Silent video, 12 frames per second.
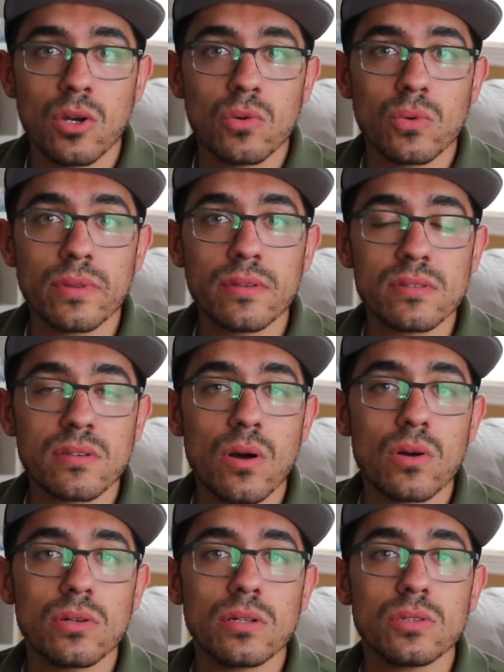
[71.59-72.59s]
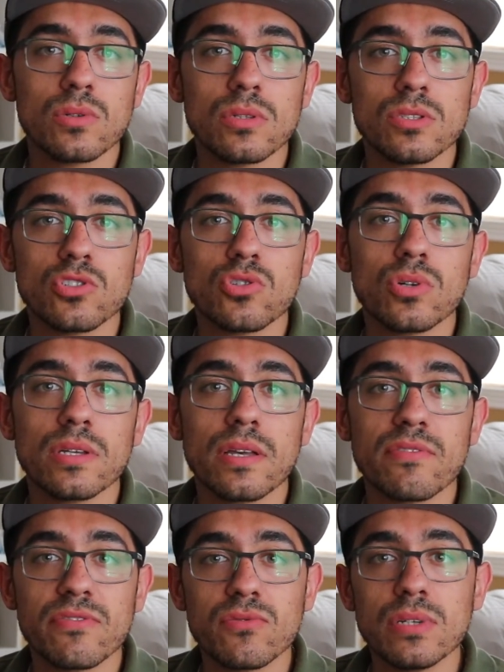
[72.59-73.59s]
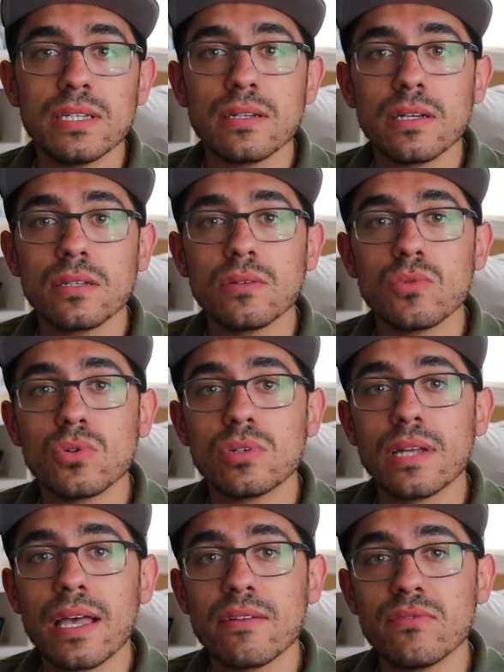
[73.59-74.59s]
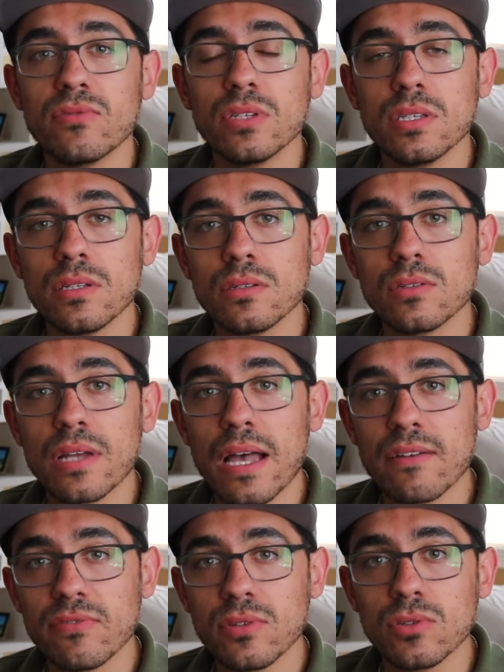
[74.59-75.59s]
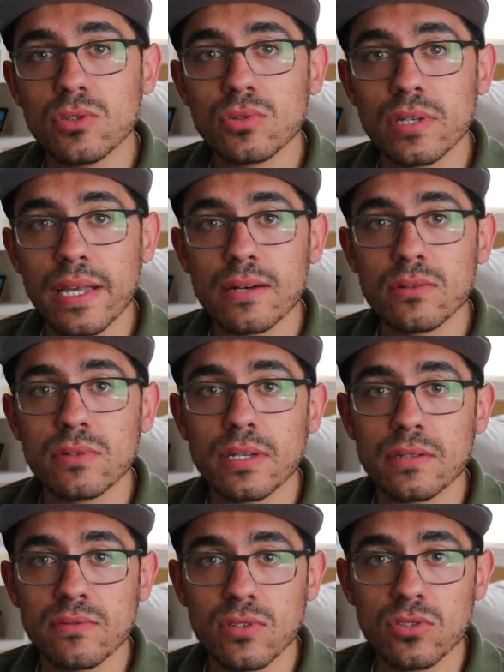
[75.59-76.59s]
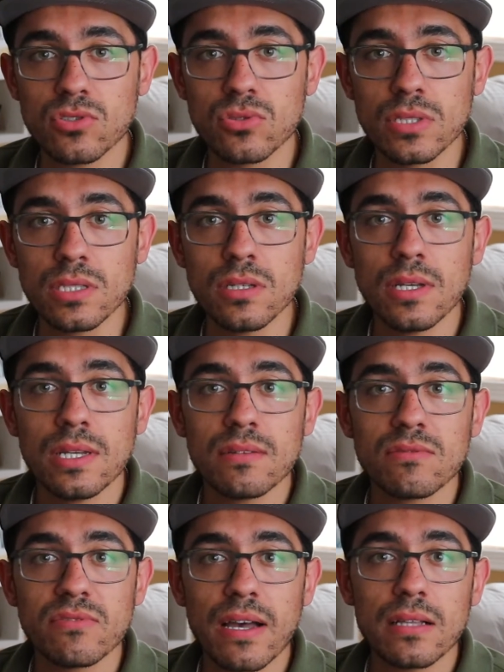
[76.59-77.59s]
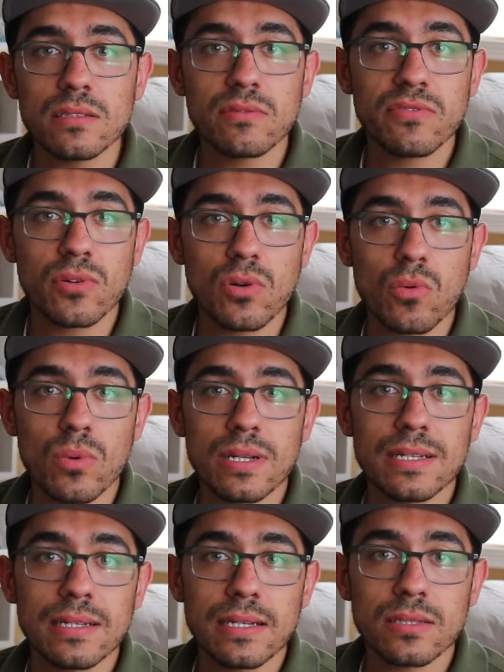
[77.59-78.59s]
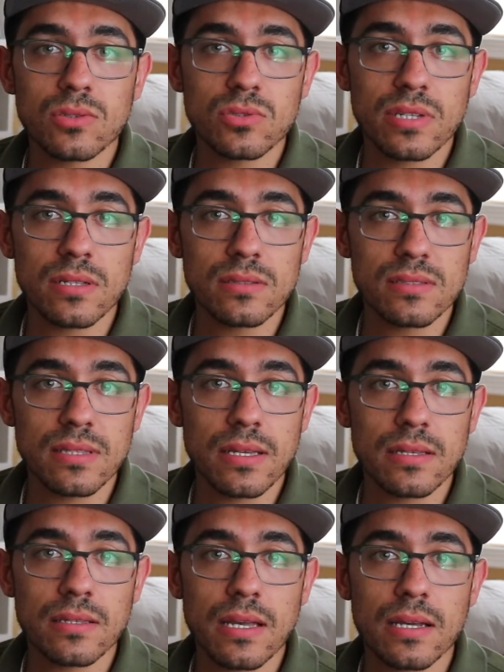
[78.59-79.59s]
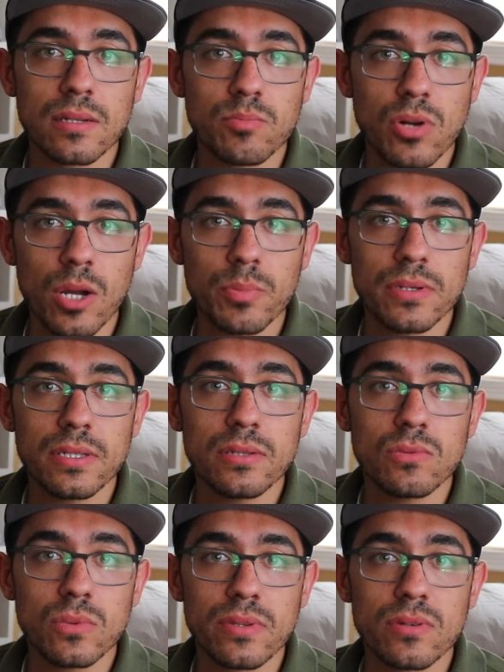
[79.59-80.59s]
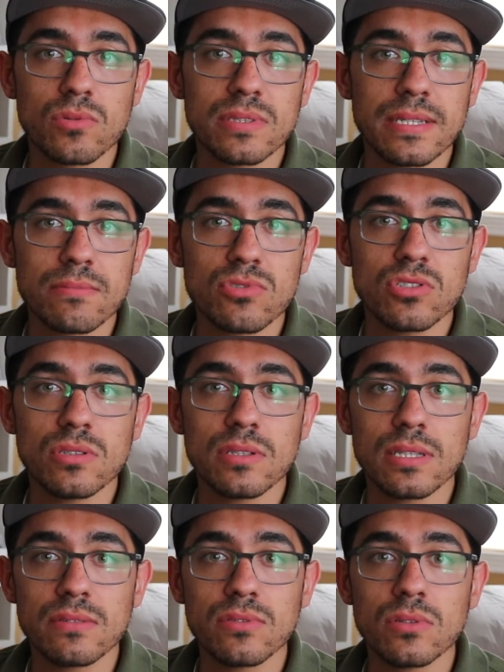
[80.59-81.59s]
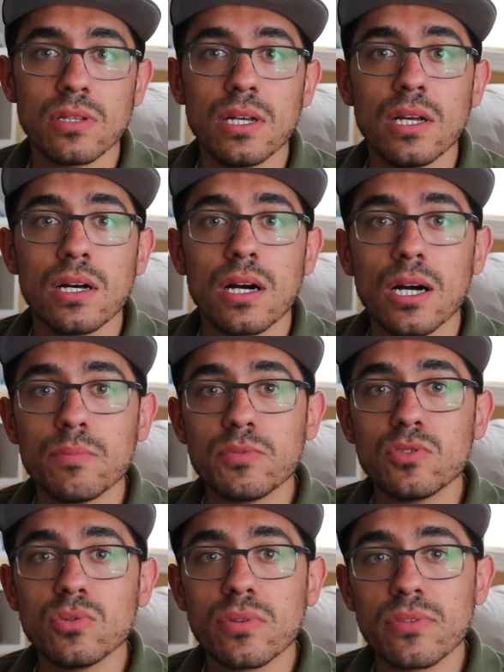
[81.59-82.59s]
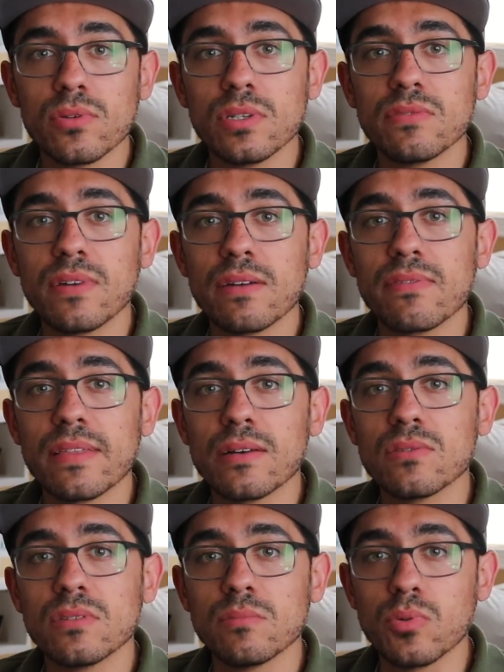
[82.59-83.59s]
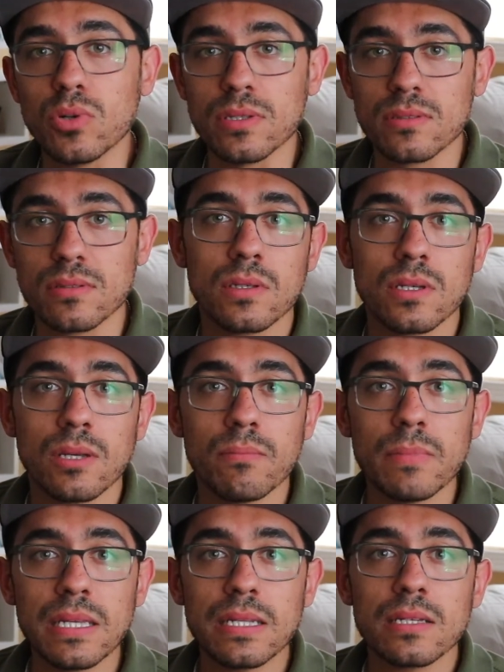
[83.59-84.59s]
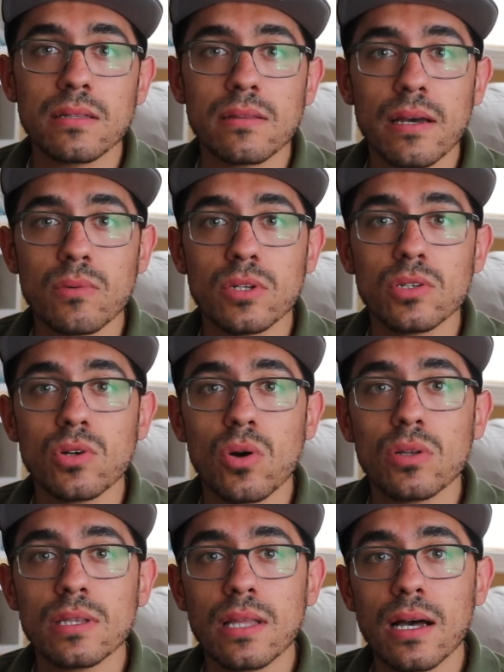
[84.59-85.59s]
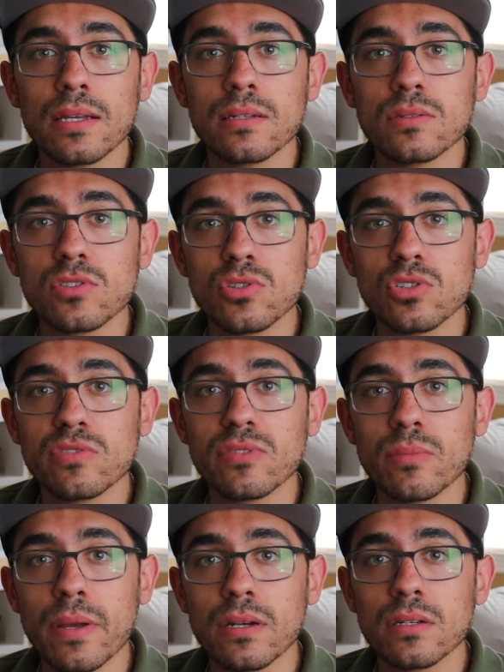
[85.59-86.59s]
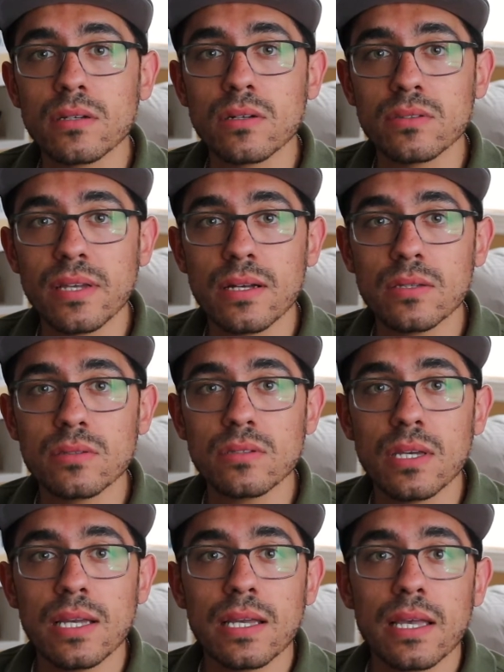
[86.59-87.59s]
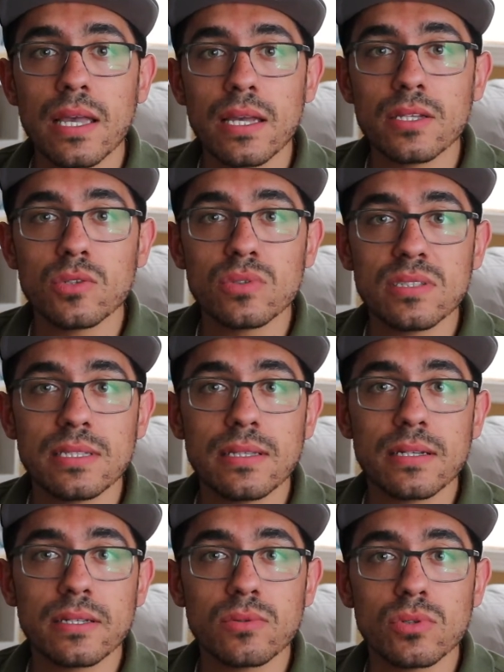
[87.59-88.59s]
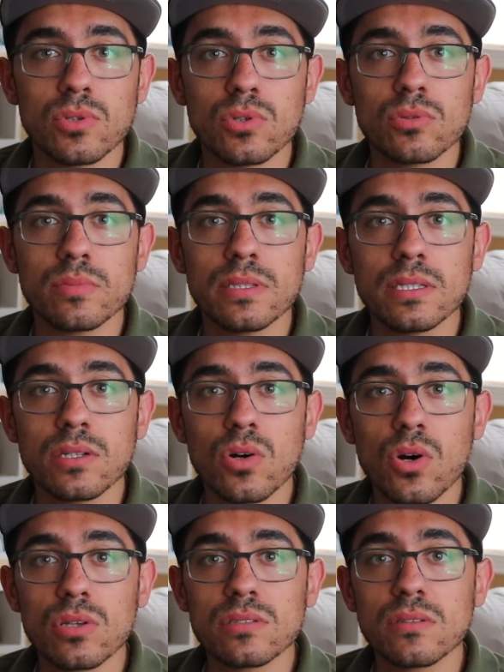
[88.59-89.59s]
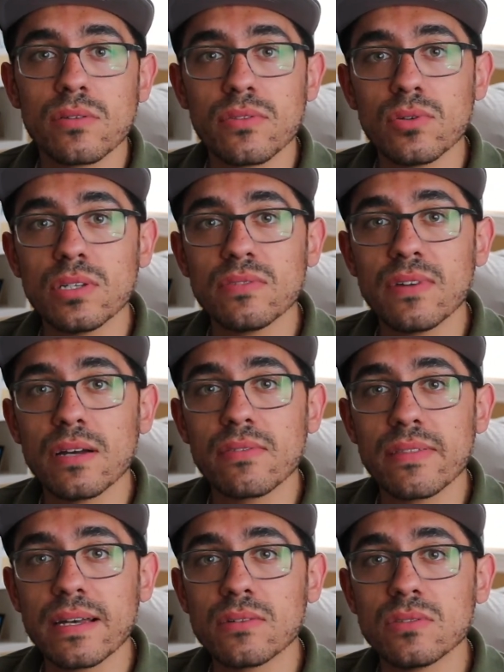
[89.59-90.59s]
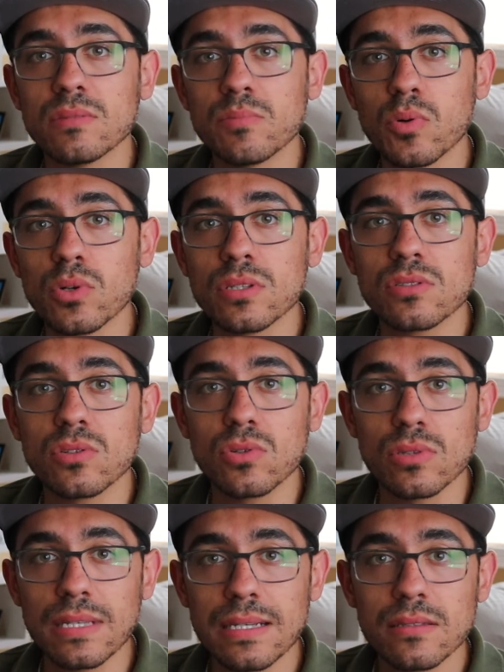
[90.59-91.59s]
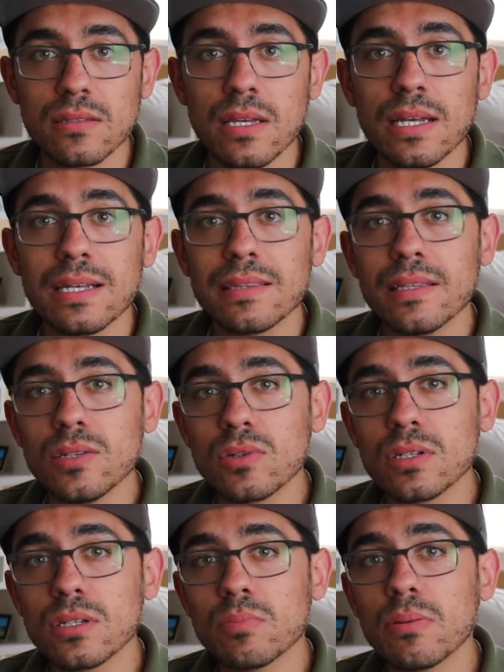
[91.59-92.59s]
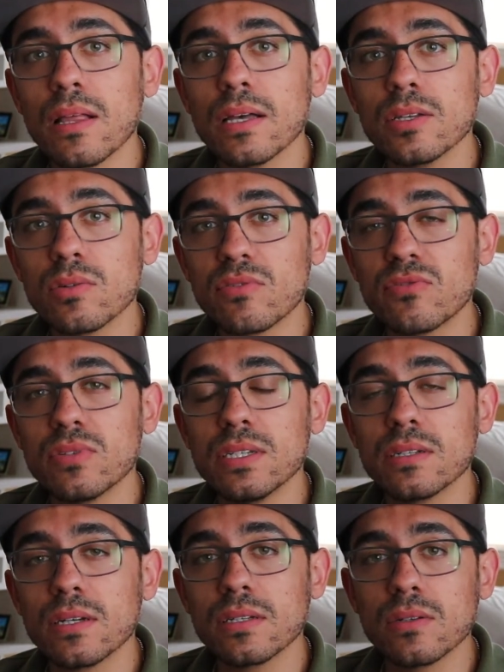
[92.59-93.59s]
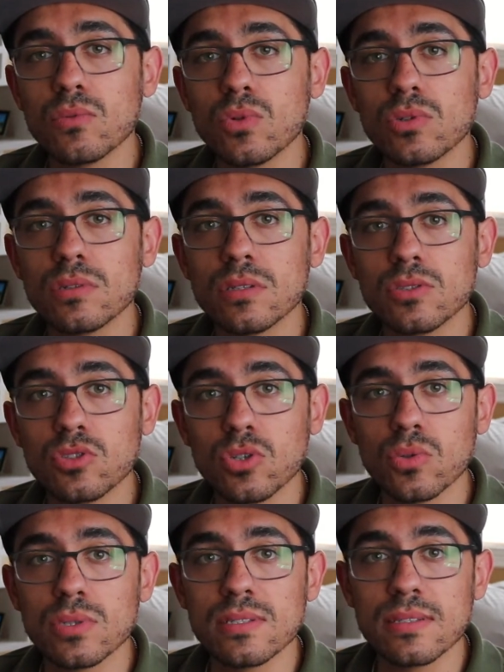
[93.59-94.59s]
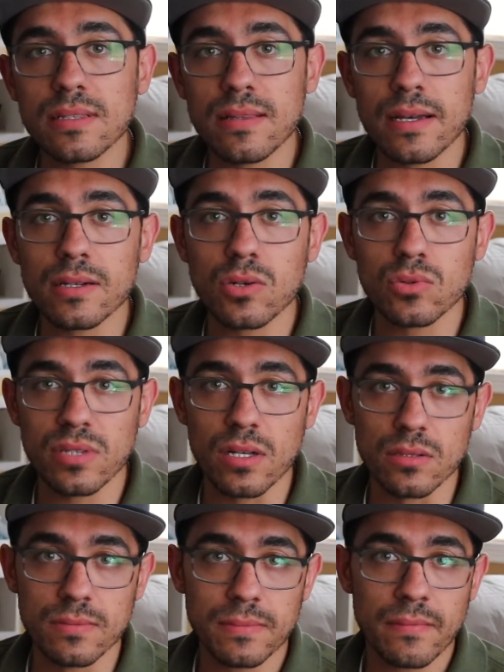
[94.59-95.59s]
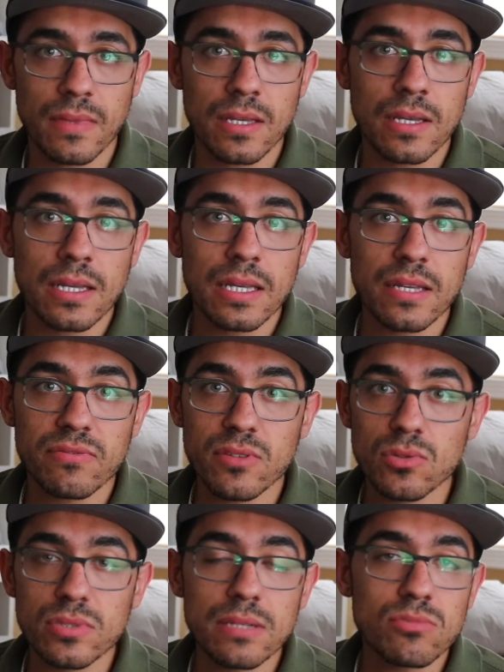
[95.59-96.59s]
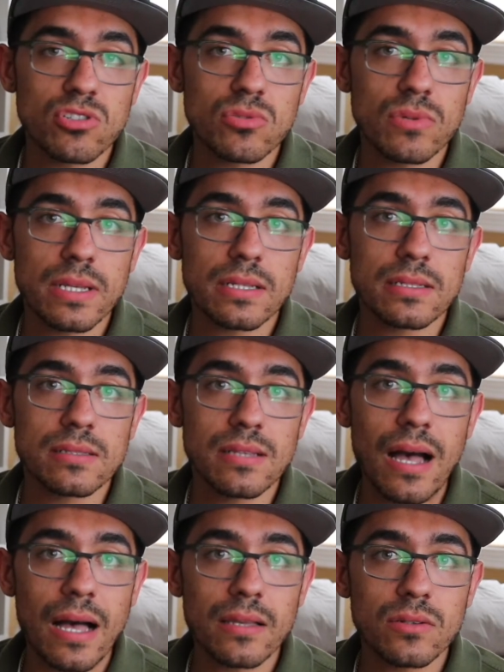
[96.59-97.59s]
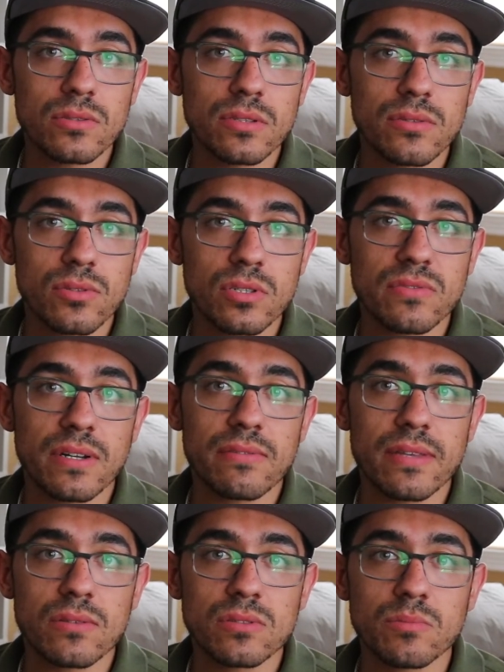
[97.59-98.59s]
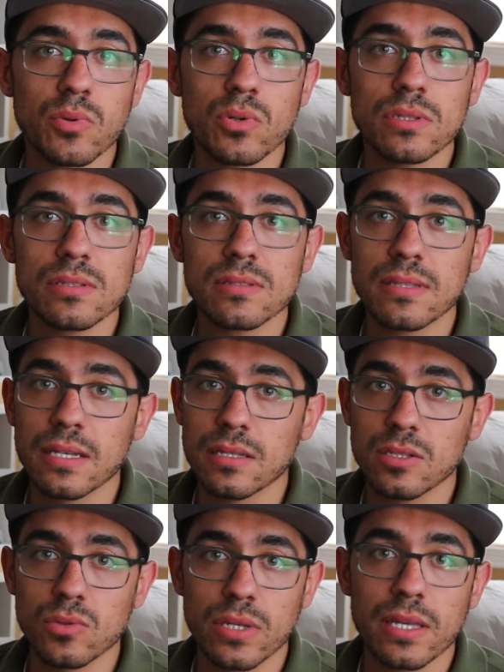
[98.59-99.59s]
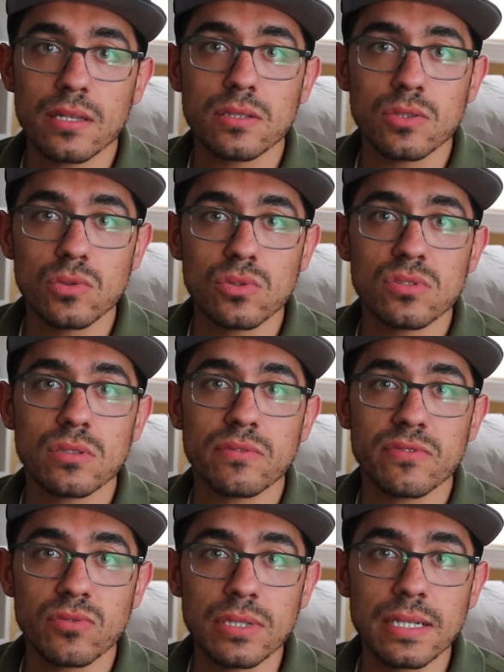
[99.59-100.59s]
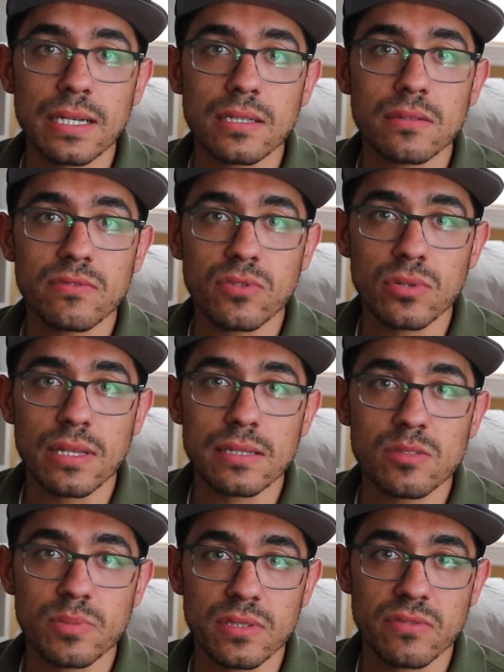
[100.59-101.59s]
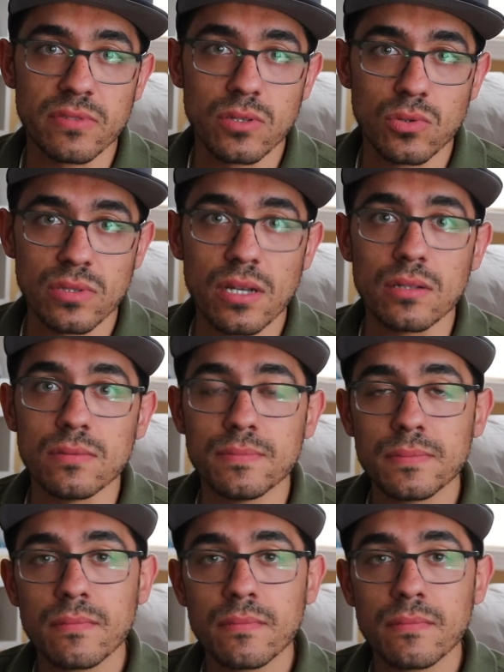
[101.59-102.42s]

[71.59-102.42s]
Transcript: With this card, you'll enjoy a free night award every year after your account anniversary, valid for a one-night hotel stay at a property with a redemption level up to 35,000 points. Meaning that when you go online and search for Marriott hotels and you see that it would normally cost 35,000 points or less, then you can apply your free night award towards that hotel. If the redemption rate is higher than 35,000 points, then you can't use the free night for that specific hotel.